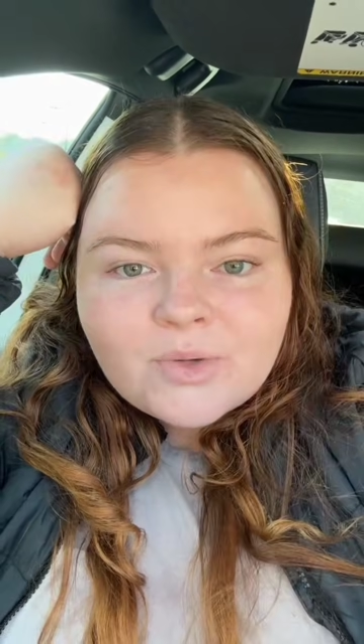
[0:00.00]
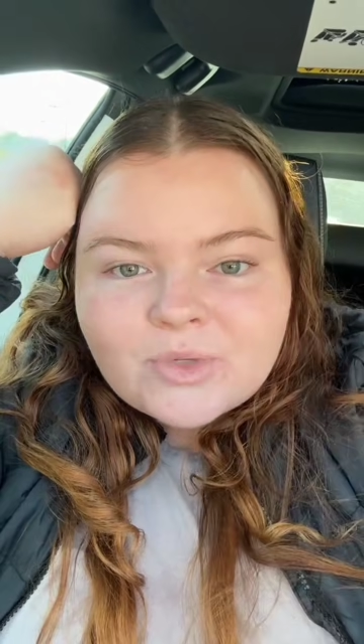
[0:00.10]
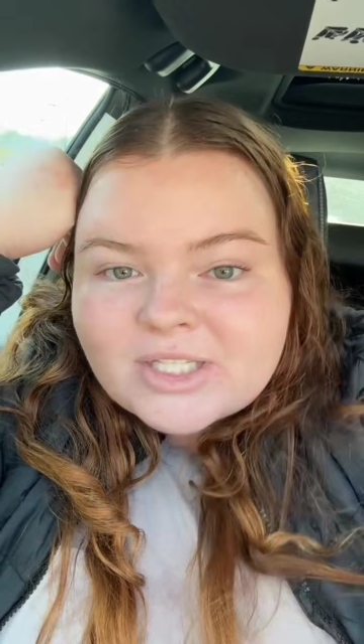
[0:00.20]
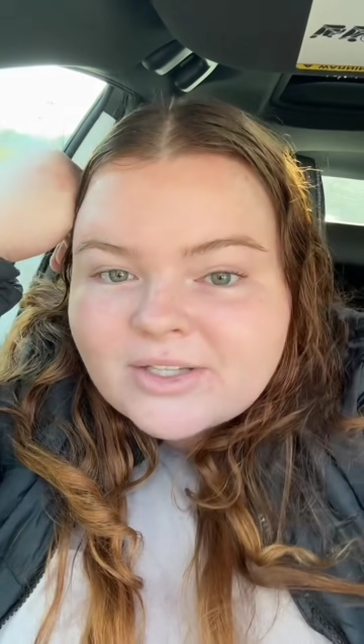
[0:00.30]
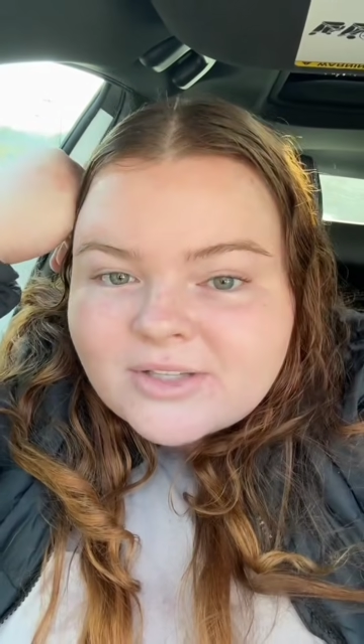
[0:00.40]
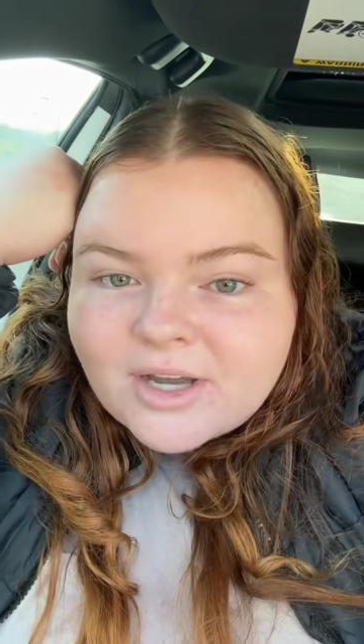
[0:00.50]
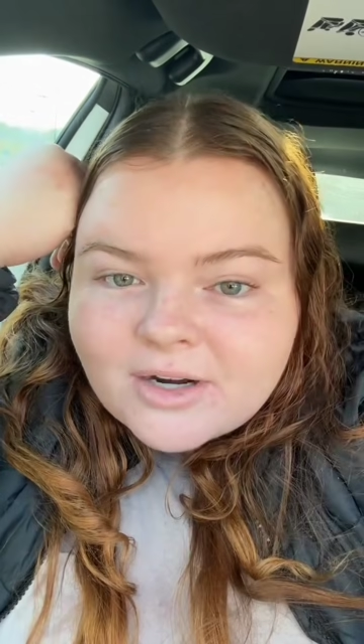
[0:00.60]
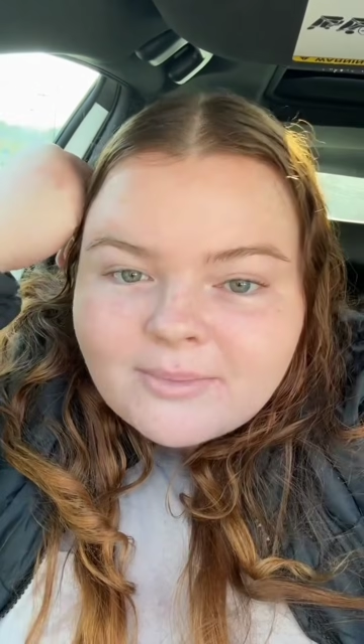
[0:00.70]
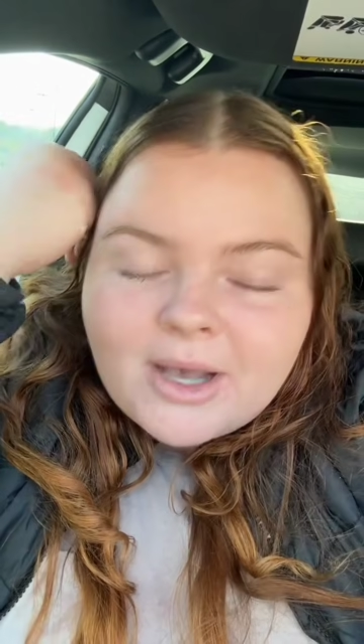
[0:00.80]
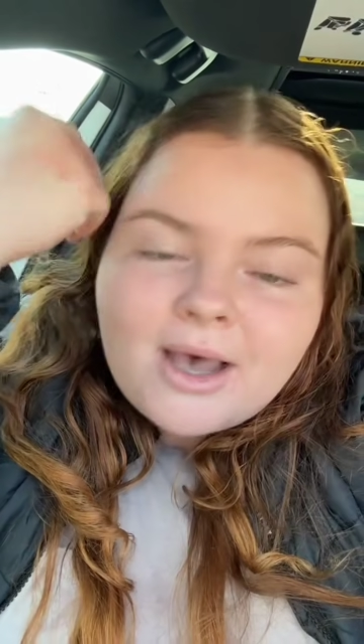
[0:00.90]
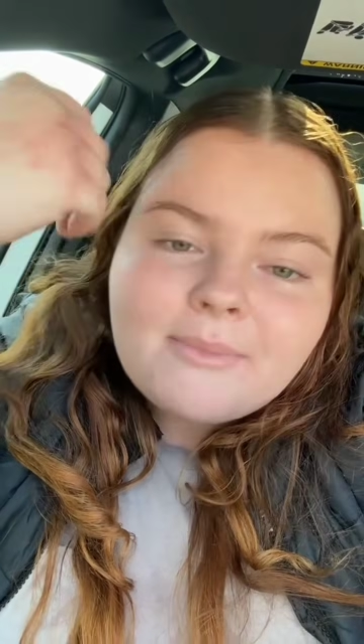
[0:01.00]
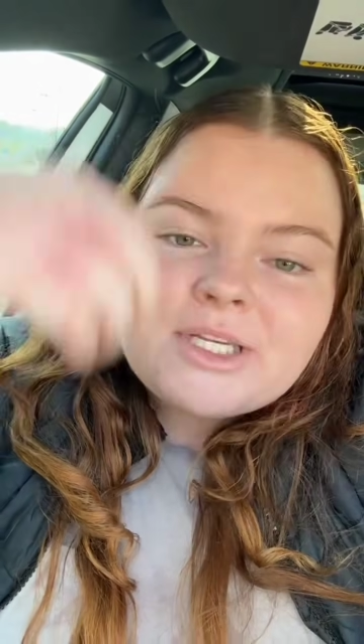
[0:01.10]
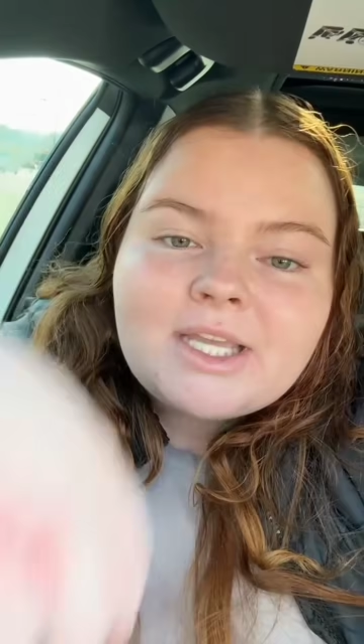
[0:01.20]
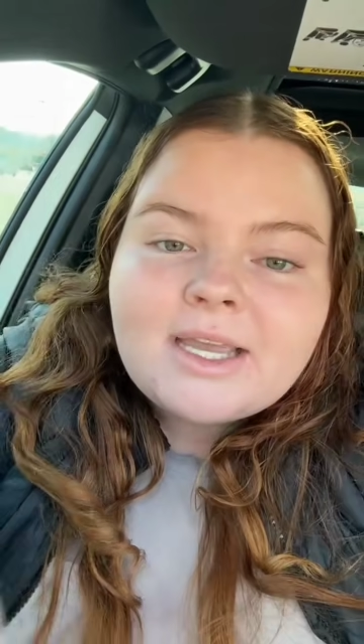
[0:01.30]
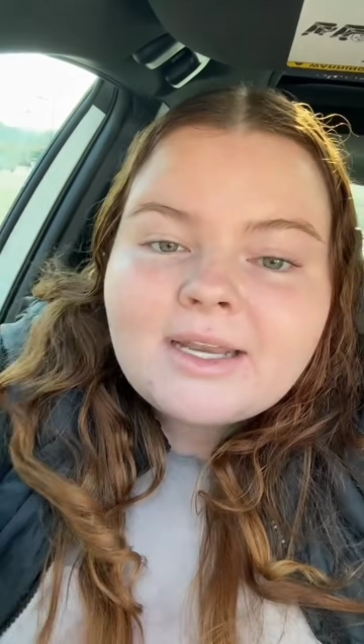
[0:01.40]
We're still talking about
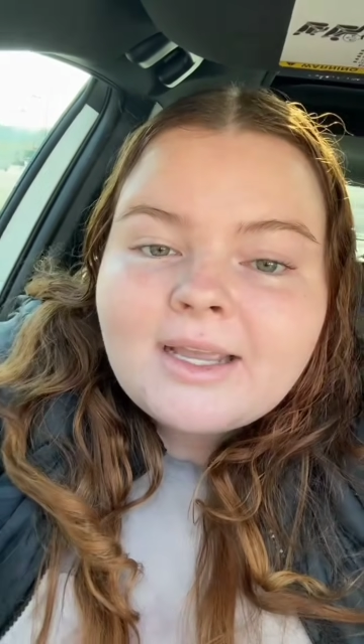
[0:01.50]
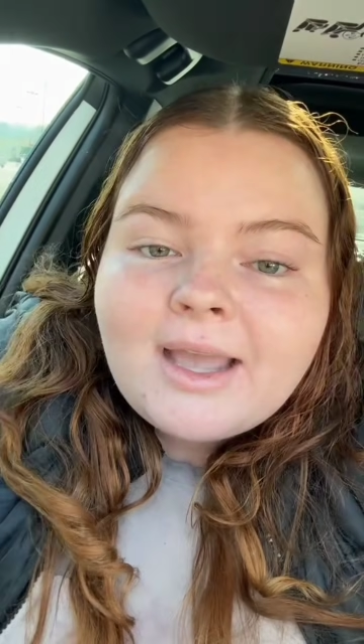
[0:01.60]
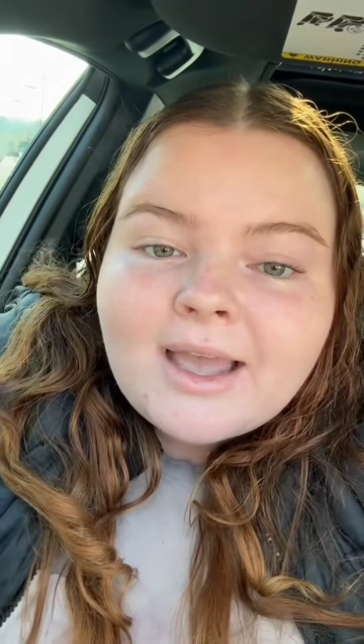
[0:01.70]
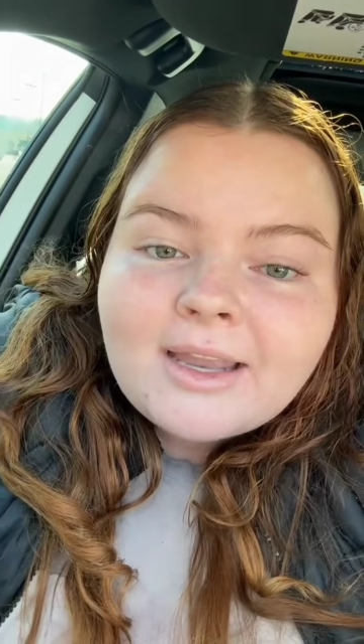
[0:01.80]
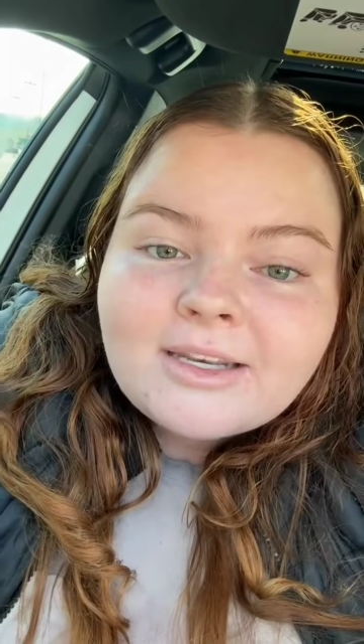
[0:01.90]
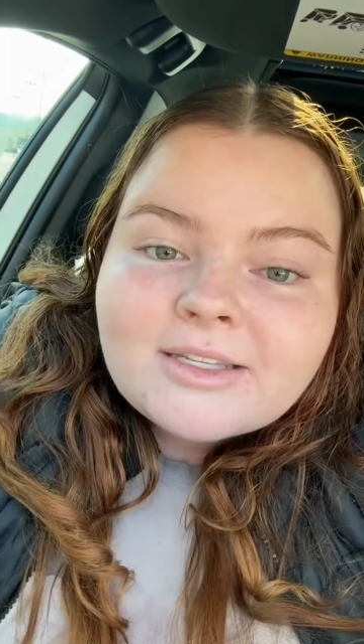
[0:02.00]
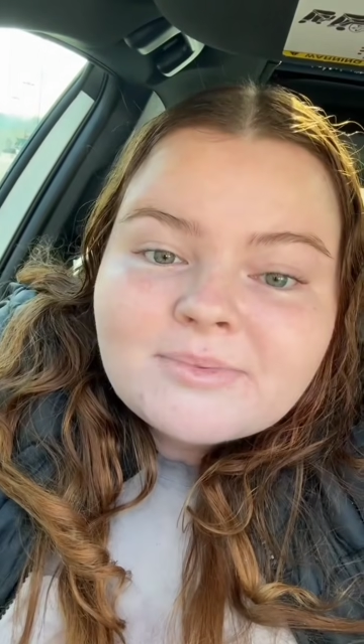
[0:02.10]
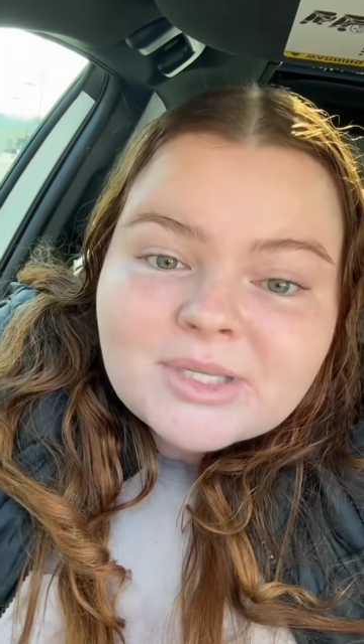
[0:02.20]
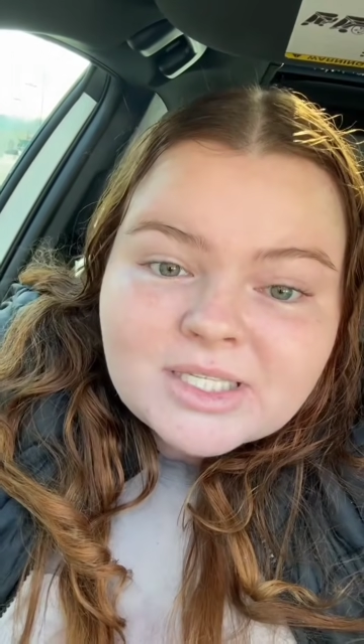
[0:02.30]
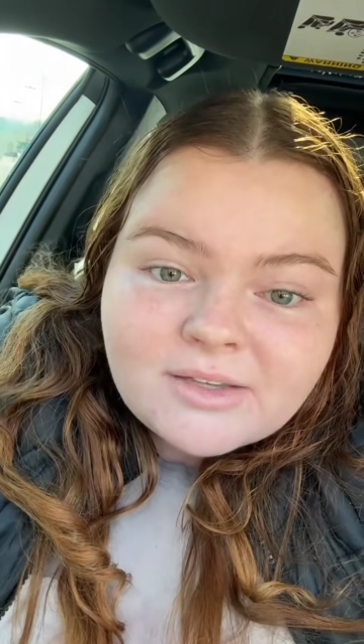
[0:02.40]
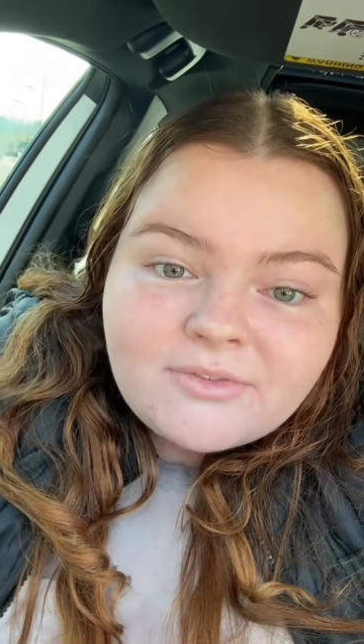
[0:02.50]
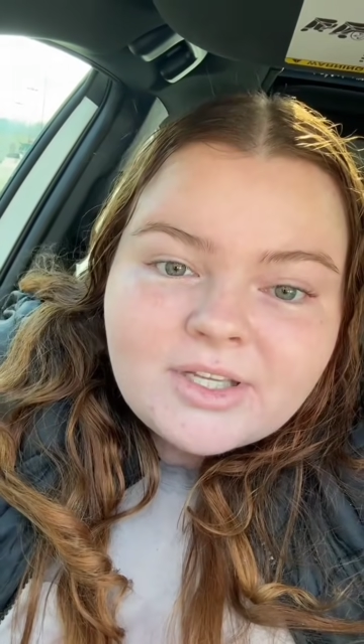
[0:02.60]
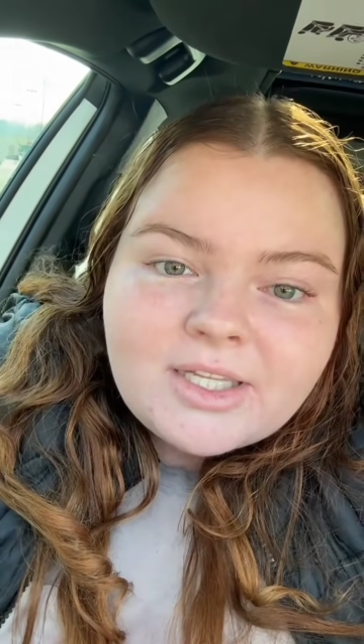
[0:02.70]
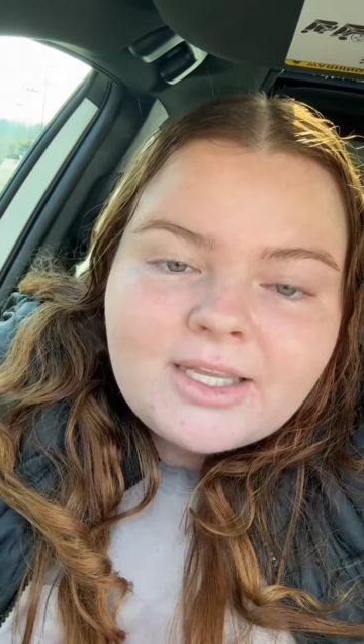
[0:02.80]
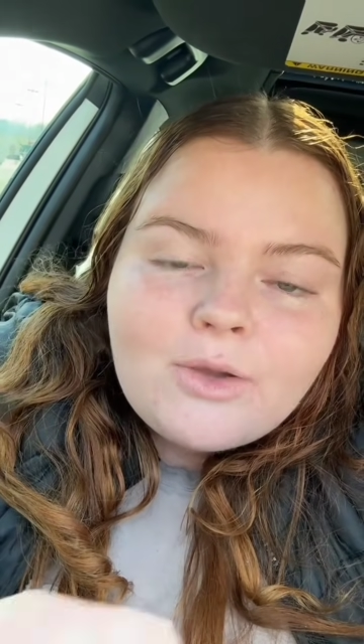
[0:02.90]
Amish canning and
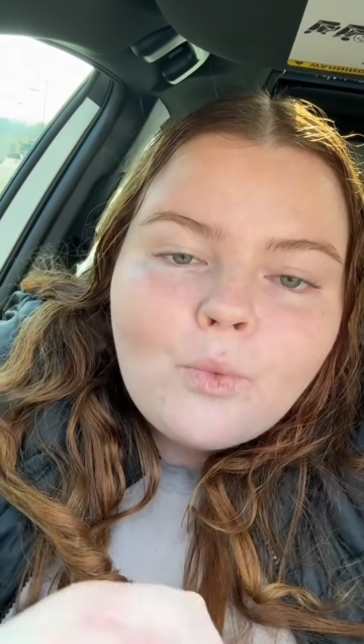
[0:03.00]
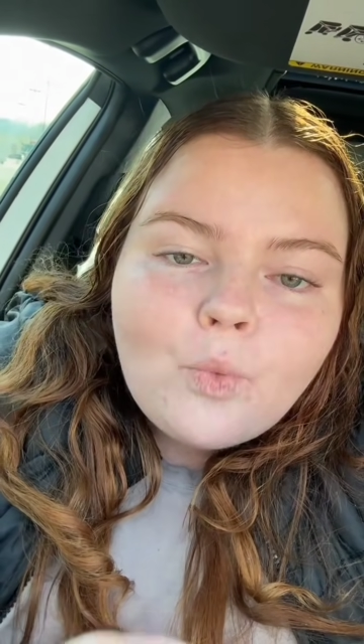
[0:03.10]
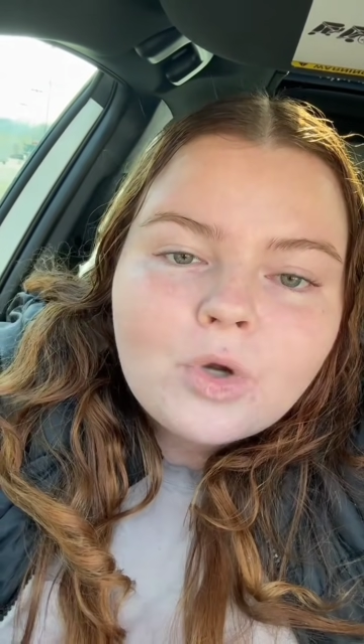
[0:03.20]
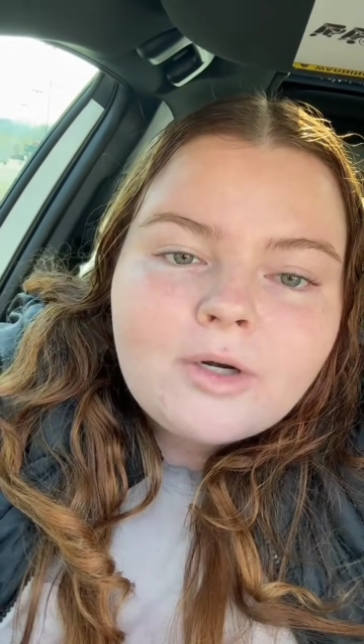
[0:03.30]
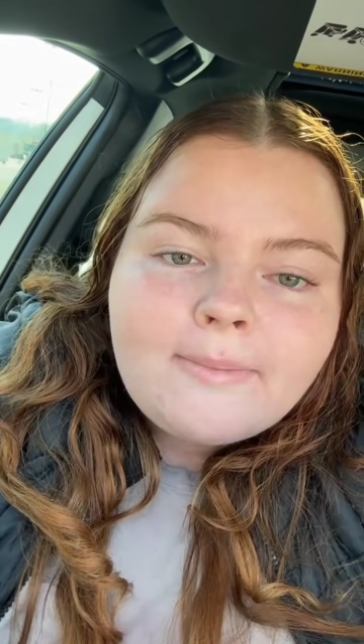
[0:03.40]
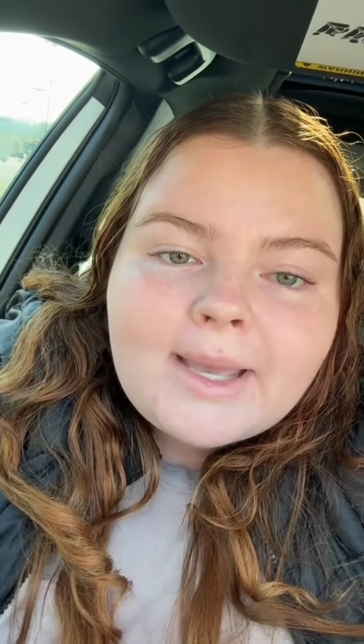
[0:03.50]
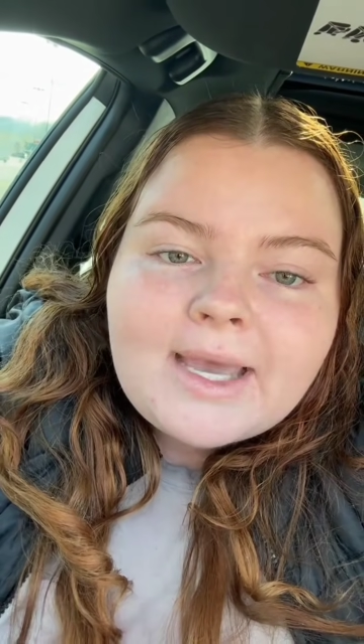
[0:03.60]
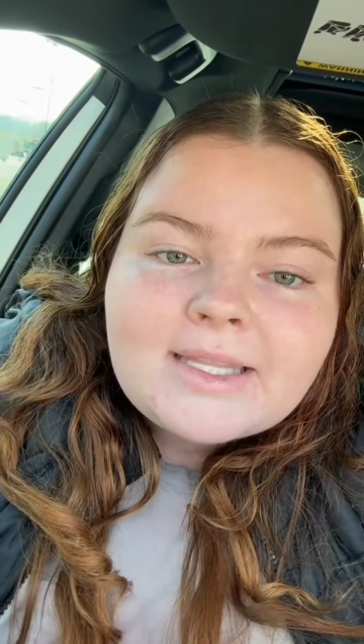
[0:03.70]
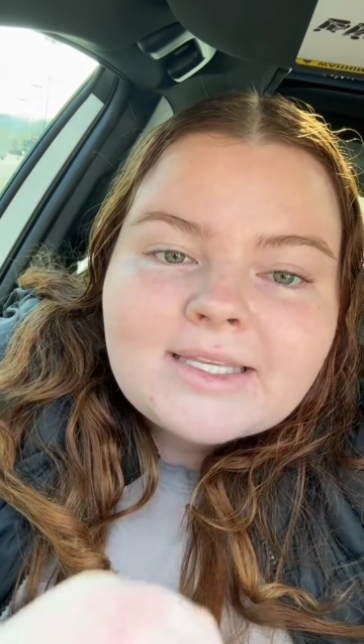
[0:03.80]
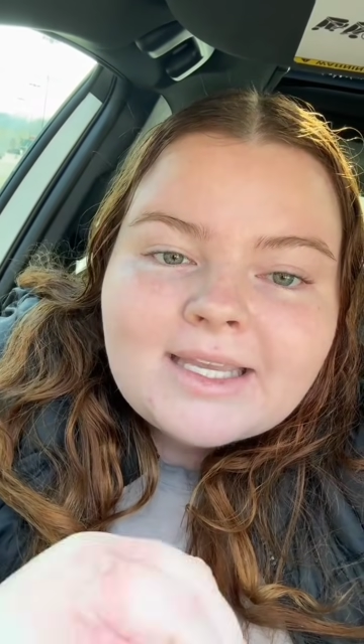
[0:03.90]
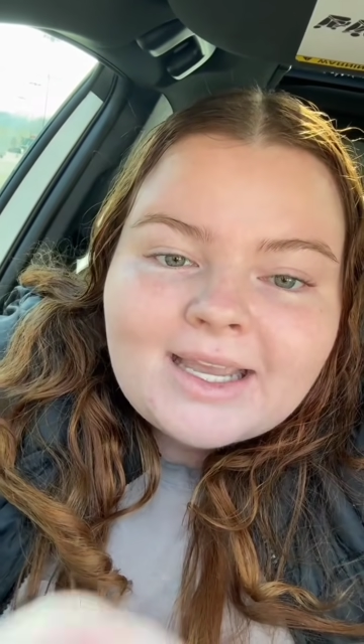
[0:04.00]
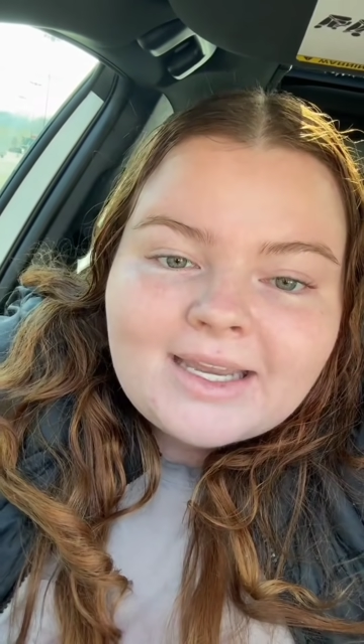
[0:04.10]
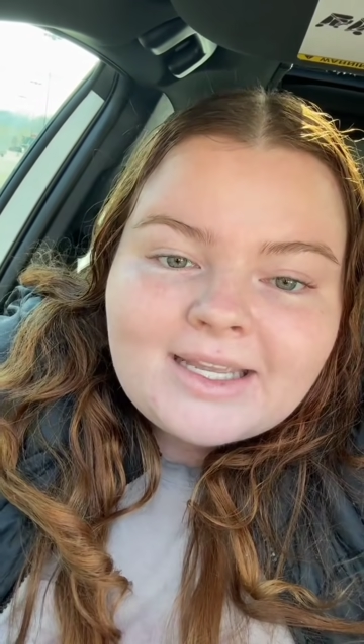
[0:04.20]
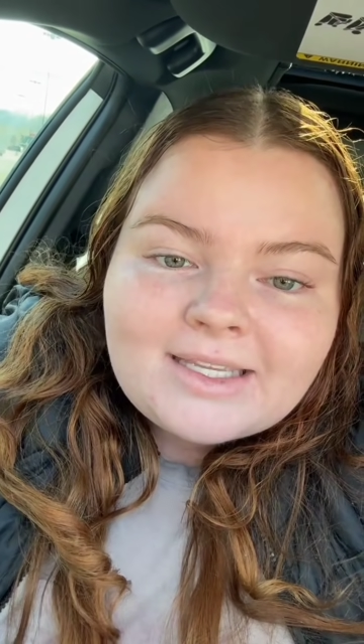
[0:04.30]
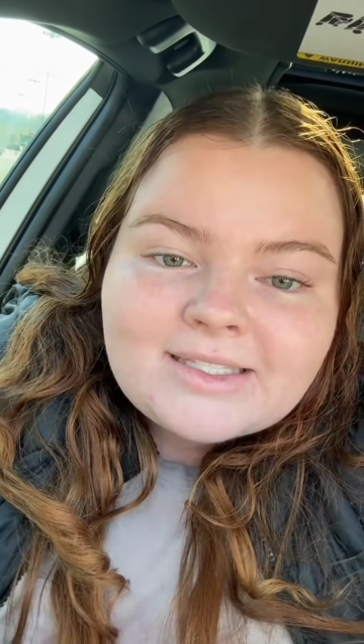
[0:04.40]
specifically water bath canning